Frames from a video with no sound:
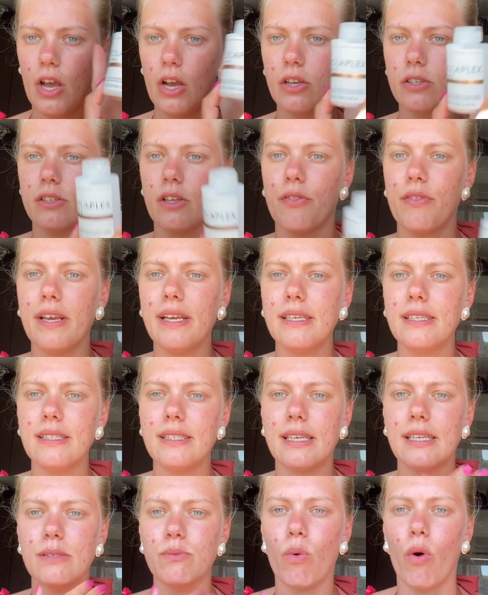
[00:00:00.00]
So this
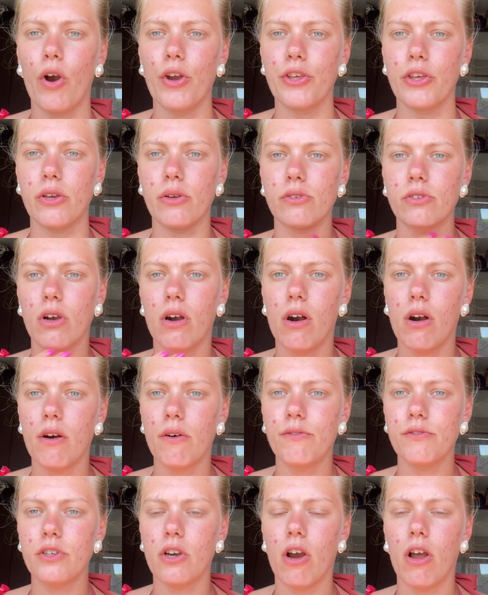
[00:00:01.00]
is what I use
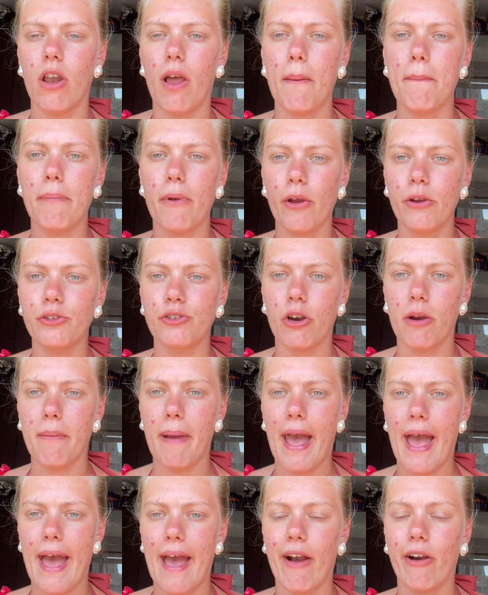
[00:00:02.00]
after I like blow dry my hair.